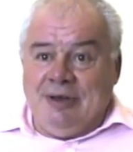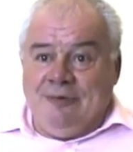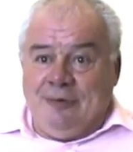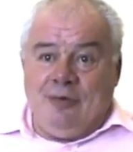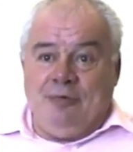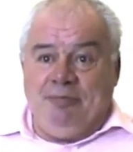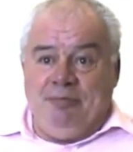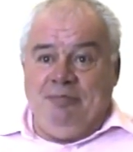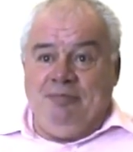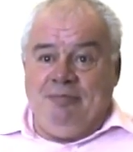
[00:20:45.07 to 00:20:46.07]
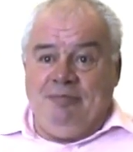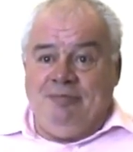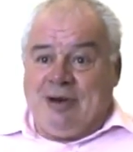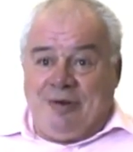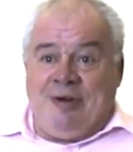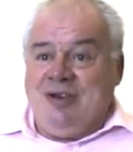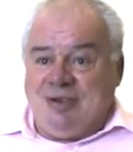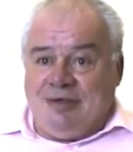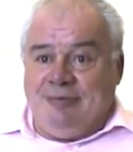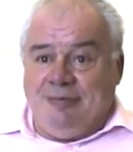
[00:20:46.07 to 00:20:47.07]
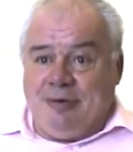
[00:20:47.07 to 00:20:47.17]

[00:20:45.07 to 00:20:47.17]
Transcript: for recreation, for